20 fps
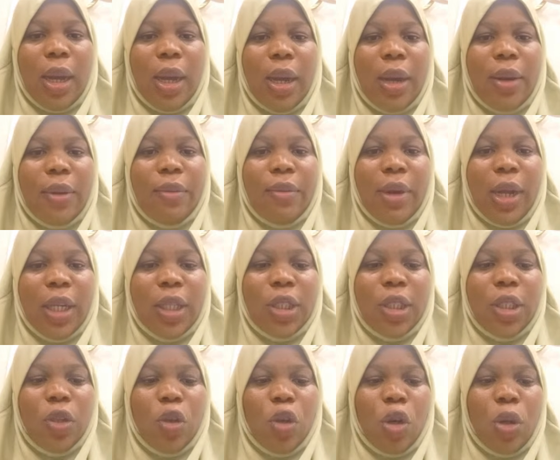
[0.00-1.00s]

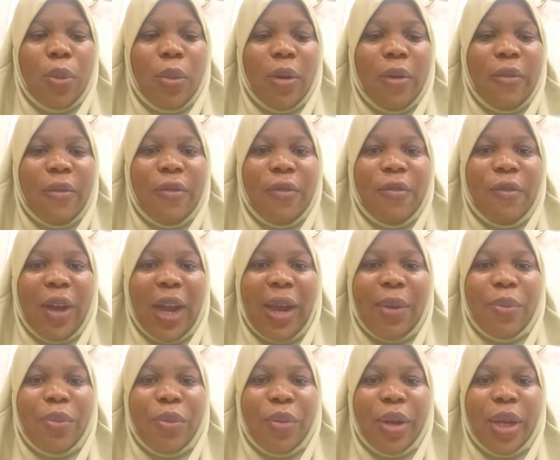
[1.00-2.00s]
Rashi Home of
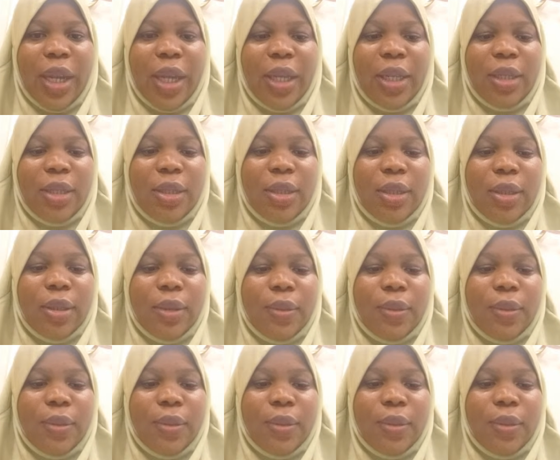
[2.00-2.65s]
Fabrics.